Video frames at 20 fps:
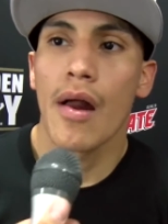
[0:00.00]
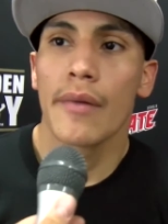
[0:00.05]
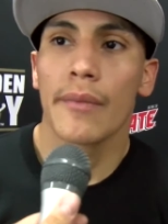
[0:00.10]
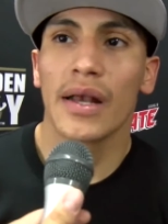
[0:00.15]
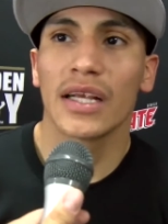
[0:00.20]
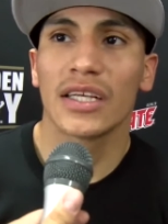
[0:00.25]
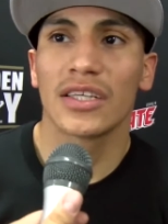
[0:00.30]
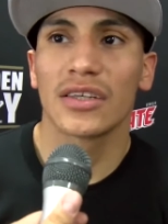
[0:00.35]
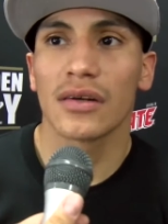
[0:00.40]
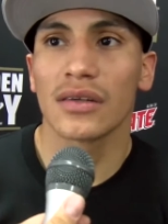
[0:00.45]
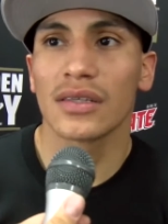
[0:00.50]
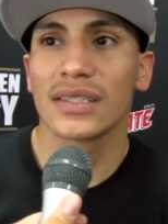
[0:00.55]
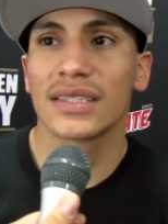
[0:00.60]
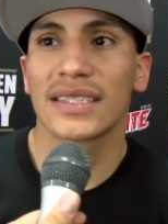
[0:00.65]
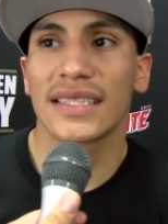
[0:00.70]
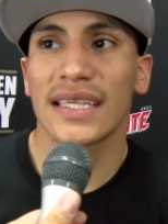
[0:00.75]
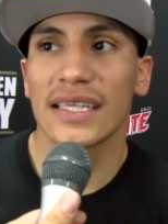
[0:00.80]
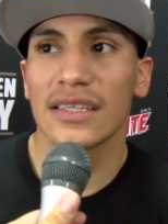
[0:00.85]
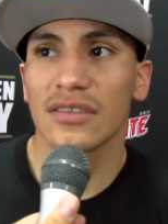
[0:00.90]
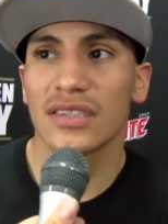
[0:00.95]
My strongest
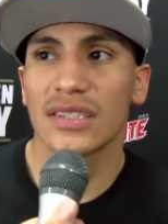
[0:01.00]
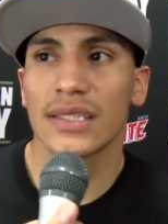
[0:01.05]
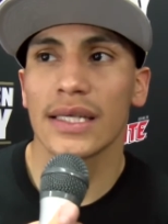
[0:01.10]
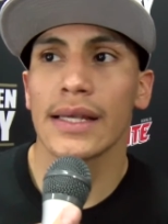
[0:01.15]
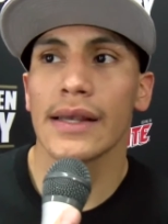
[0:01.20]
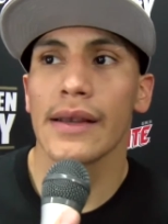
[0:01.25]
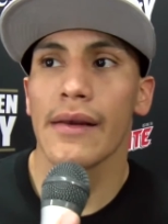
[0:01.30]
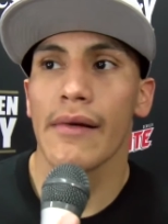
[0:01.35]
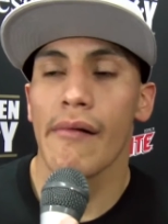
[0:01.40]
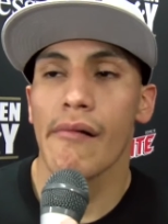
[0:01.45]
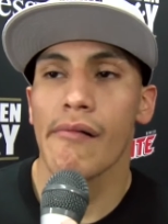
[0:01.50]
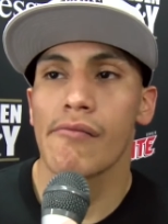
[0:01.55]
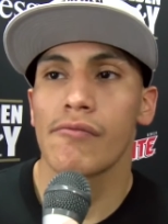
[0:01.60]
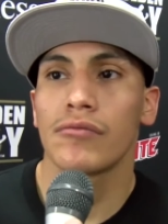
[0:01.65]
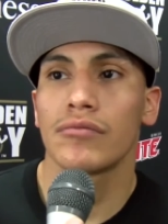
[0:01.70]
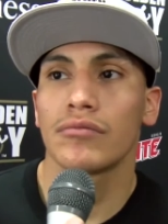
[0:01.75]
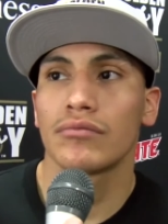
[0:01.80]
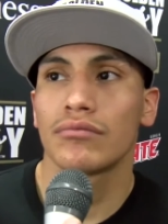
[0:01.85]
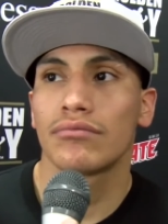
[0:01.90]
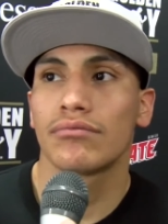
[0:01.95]
skill set,
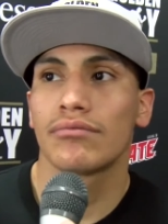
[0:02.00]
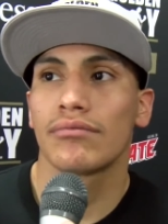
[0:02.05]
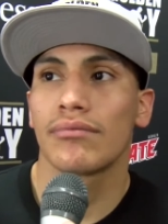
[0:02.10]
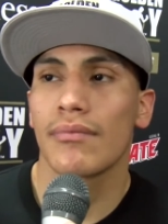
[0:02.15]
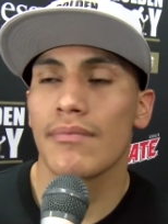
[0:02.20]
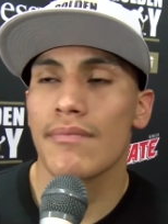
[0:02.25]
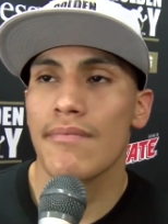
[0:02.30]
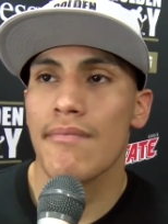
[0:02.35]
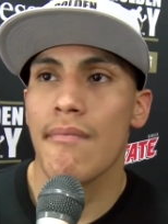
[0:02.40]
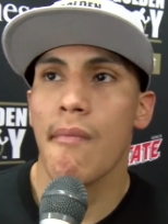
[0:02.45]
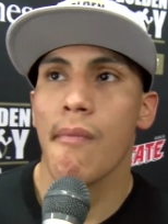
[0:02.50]
um,